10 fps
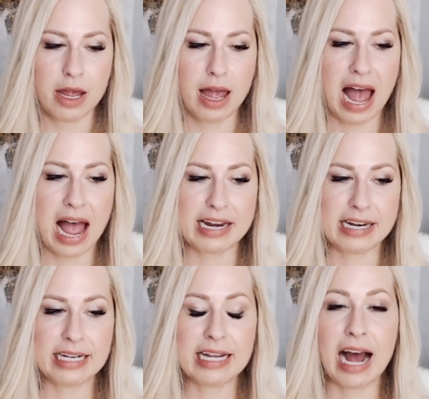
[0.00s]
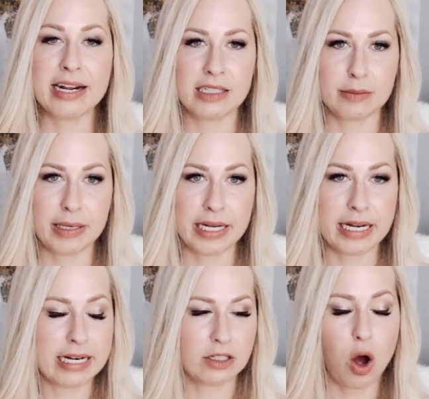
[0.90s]
And it guides me.
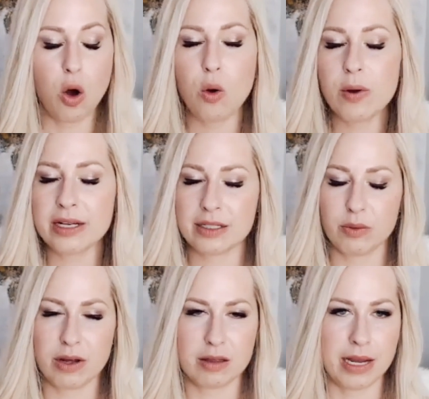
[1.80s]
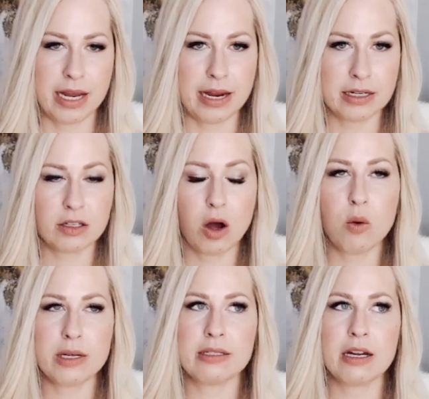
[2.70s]
It is always with me. It is
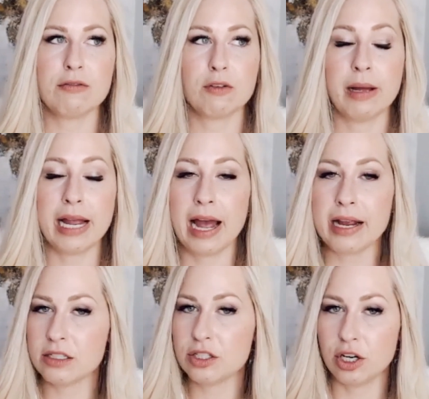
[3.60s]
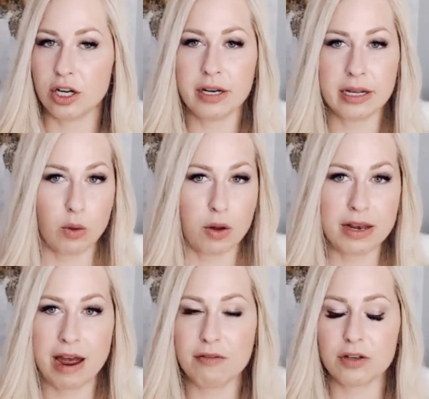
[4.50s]
always there for my highest good. It will
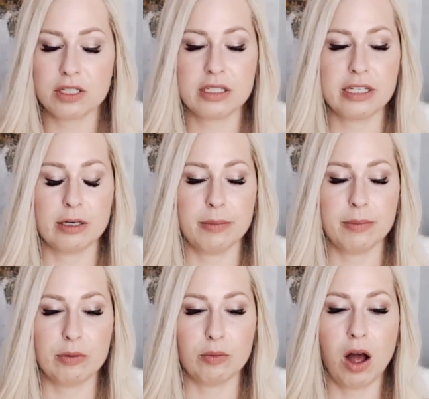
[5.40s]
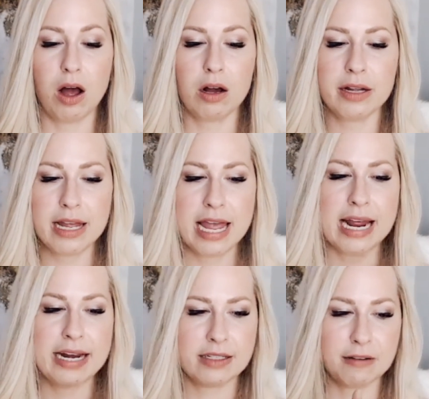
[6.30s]
never steer me wrong.
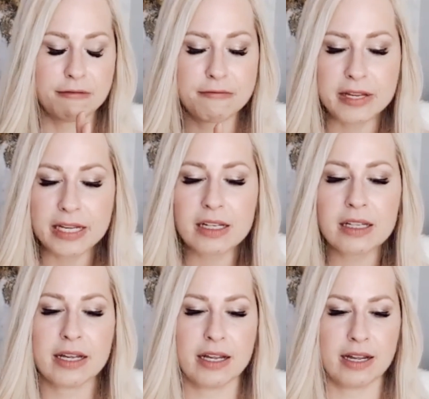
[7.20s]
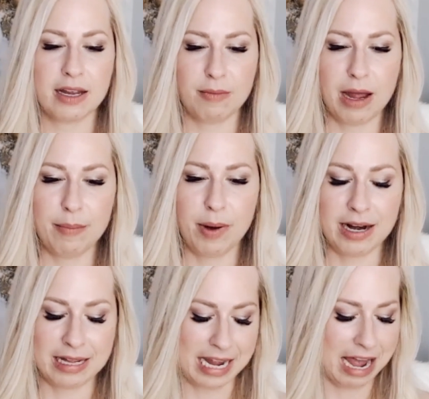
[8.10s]
It is a feeling in my
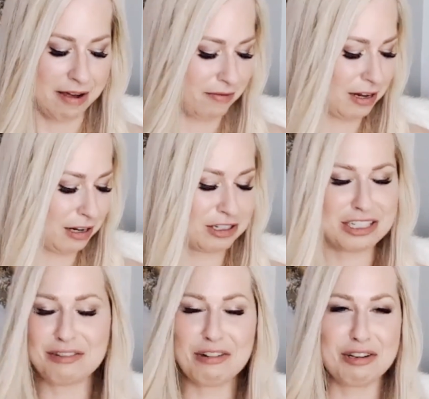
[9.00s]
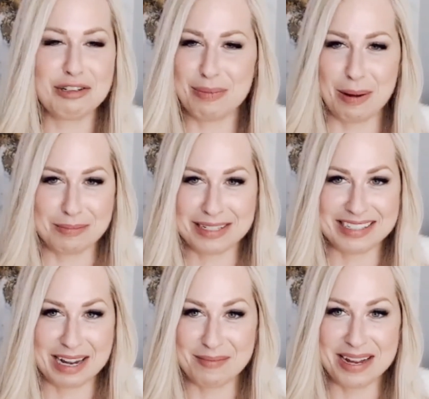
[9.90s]
body. Like I have just goosebumps
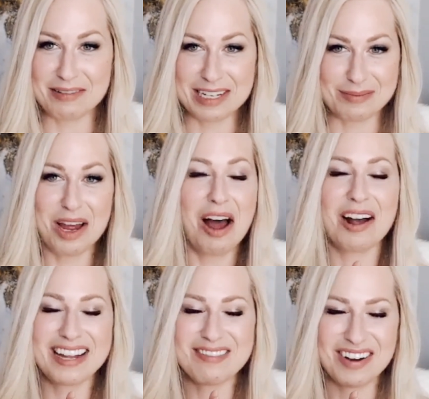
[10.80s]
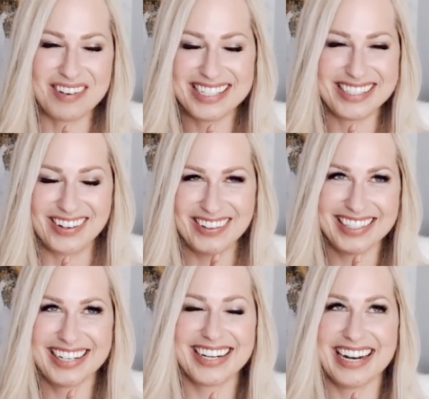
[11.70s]
as I'm talking about my soul.
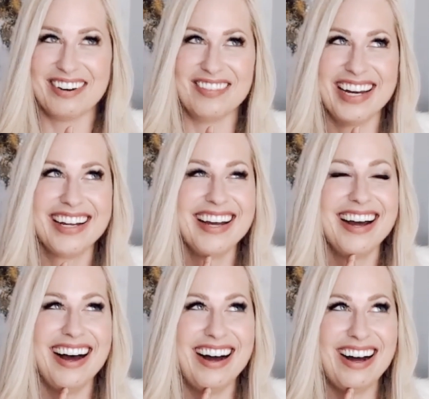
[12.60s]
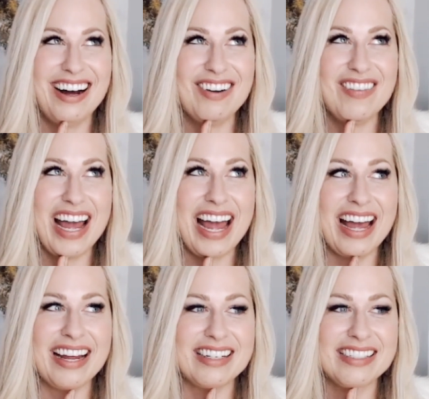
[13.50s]
It can hear me.
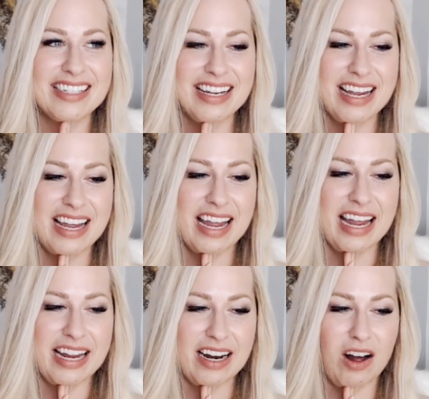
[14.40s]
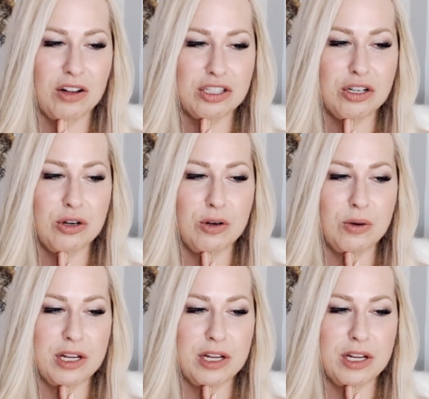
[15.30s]
And it also,